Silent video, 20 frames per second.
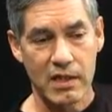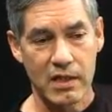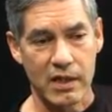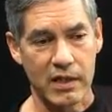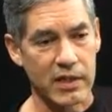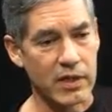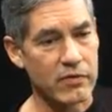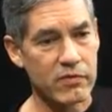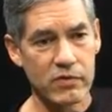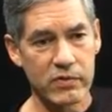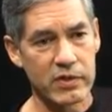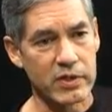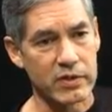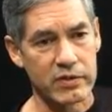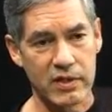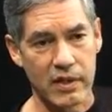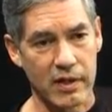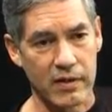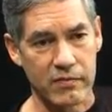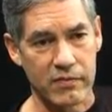Another
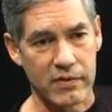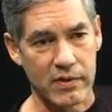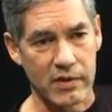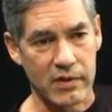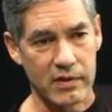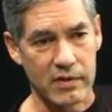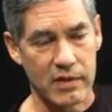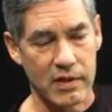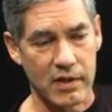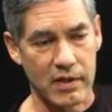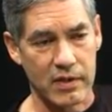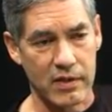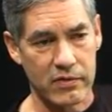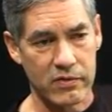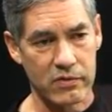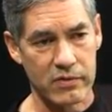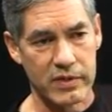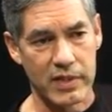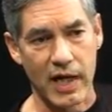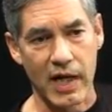
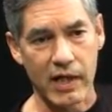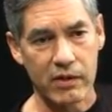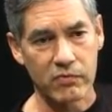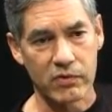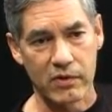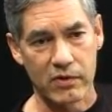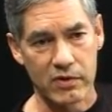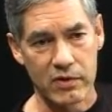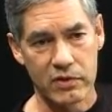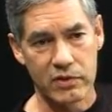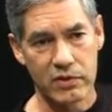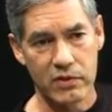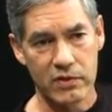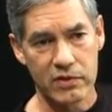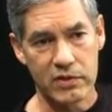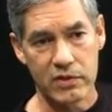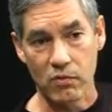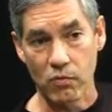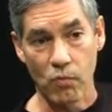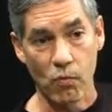doctrine of the church
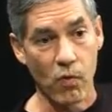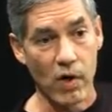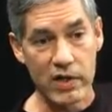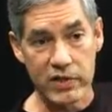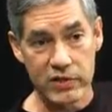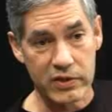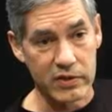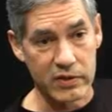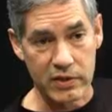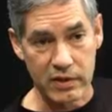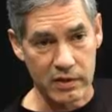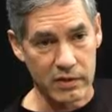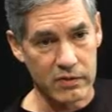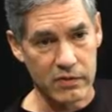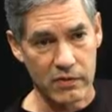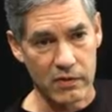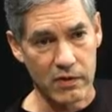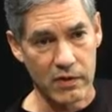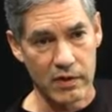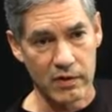that wasn't
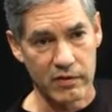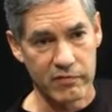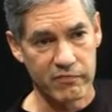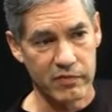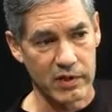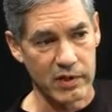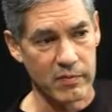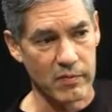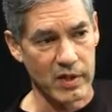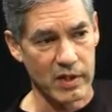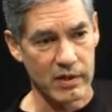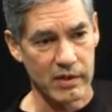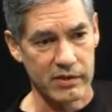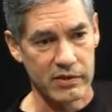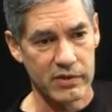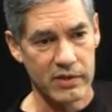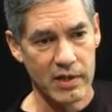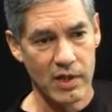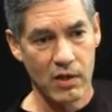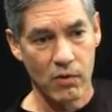included in the fundamentals
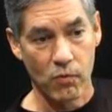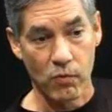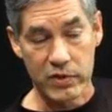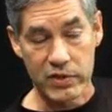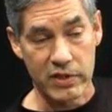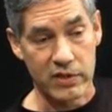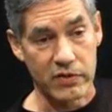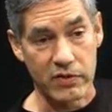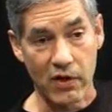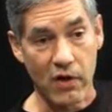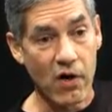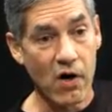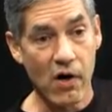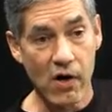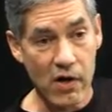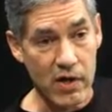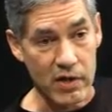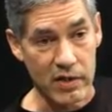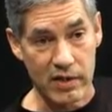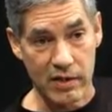was at the
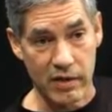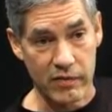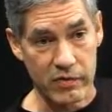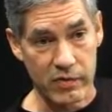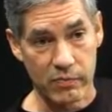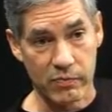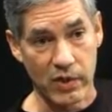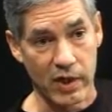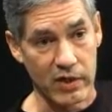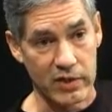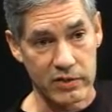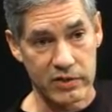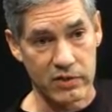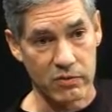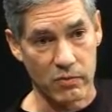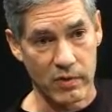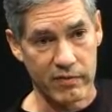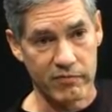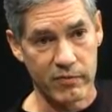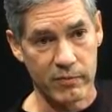heart of the Protestant
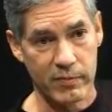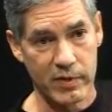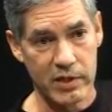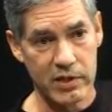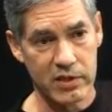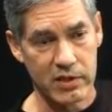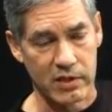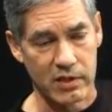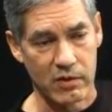Reformation.